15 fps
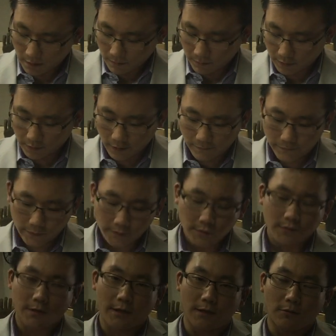But
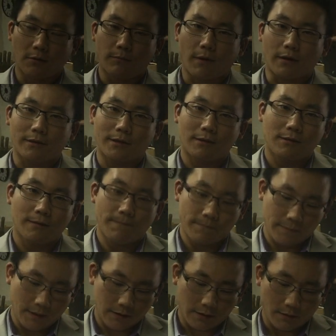unfortunately, in the market,
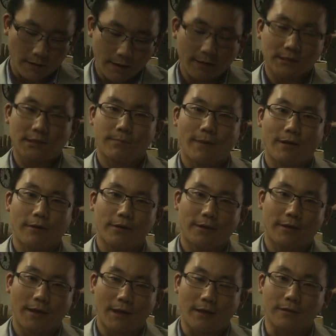the legacy
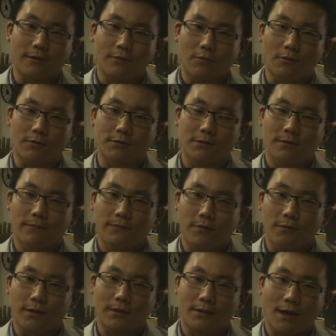myolitic hand costs
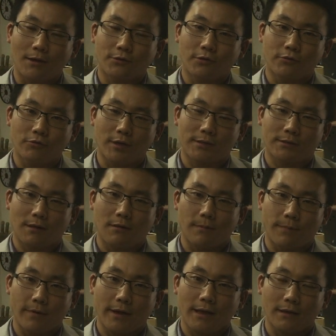$40,000
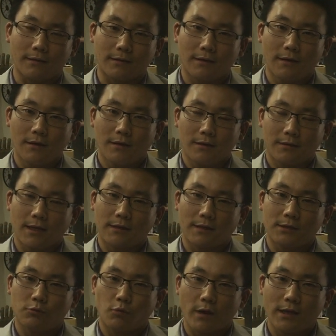per hand. That
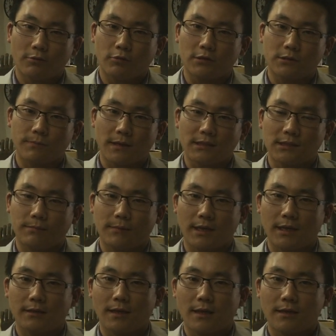is way too expensive
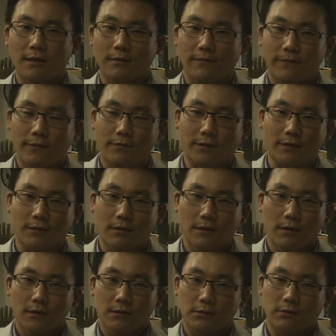than they can afford it.
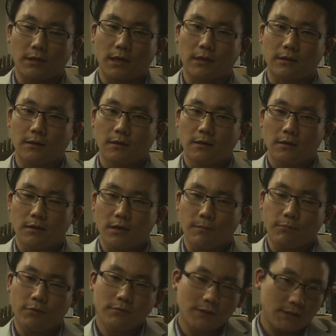So that
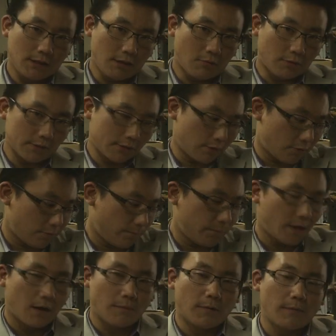if you see also
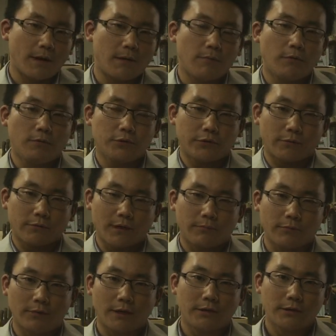above elbow shoulder
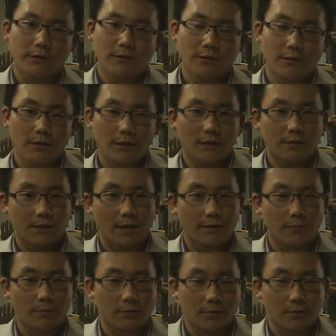amputation, it's
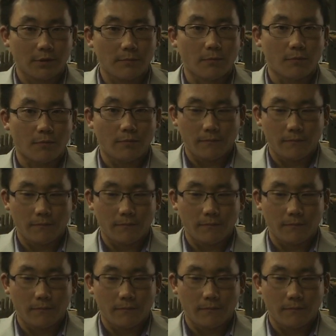kind of a double.